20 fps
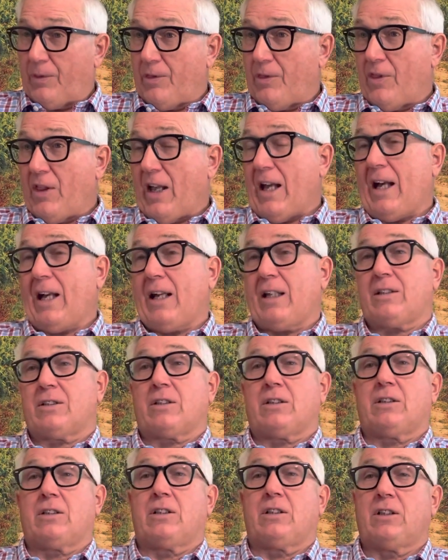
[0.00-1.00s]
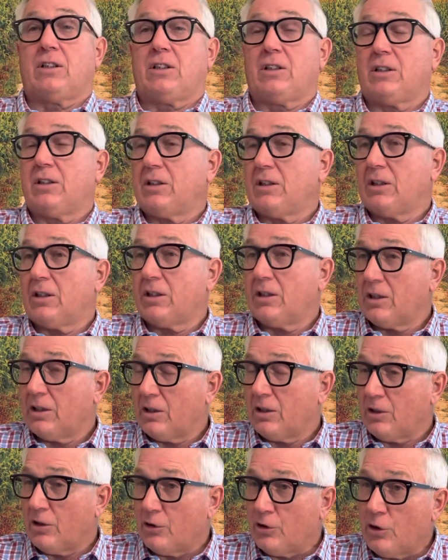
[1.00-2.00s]
that
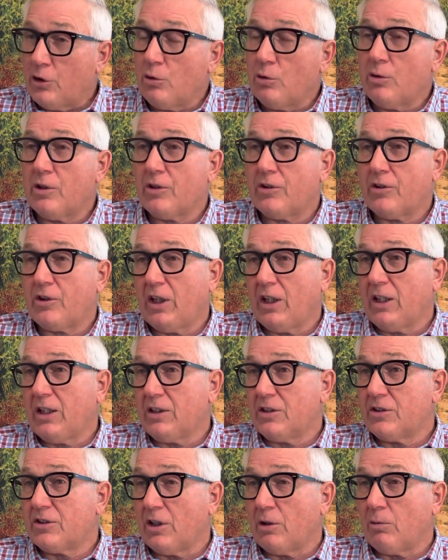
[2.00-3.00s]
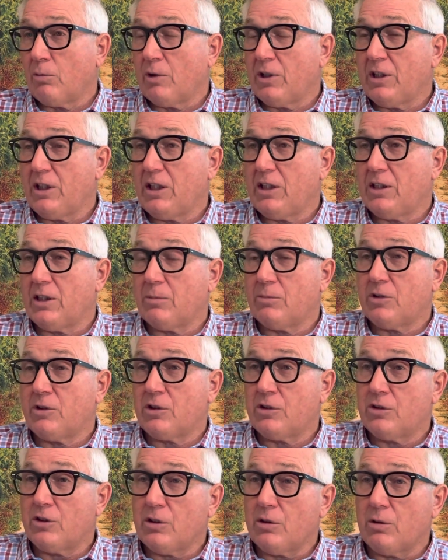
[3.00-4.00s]
do the things that we need them to
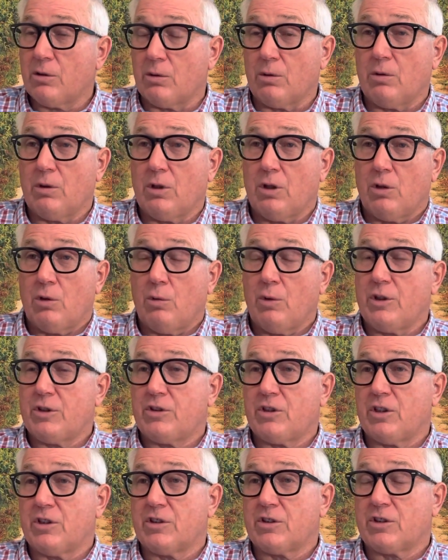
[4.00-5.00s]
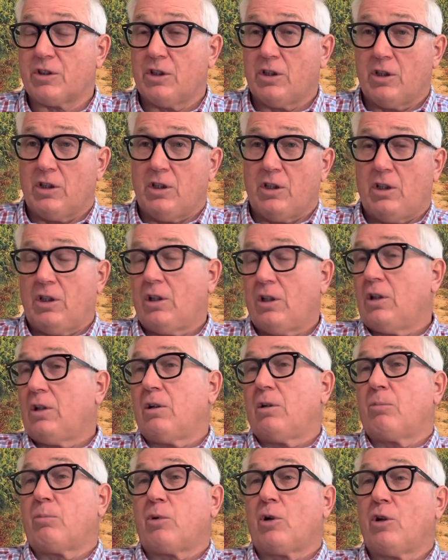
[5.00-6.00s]
do, which is
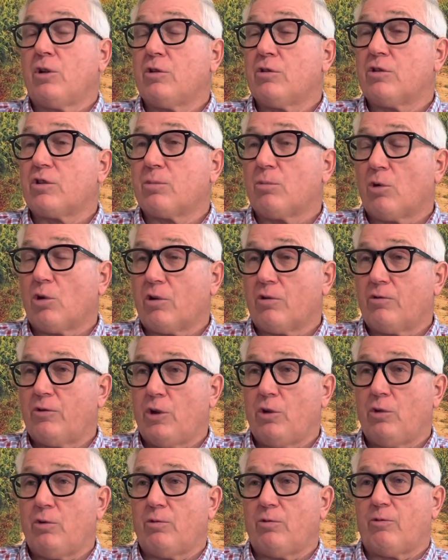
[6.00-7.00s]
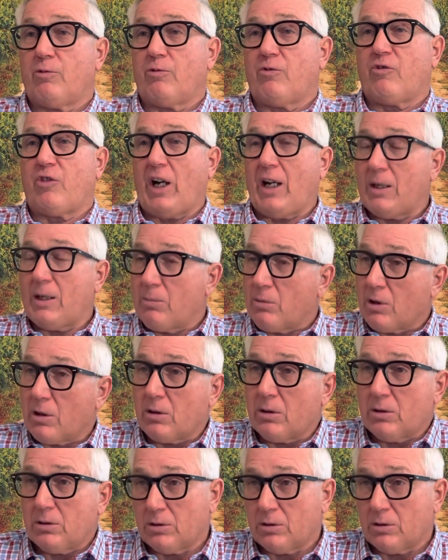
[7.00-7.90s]
produce more food and fiber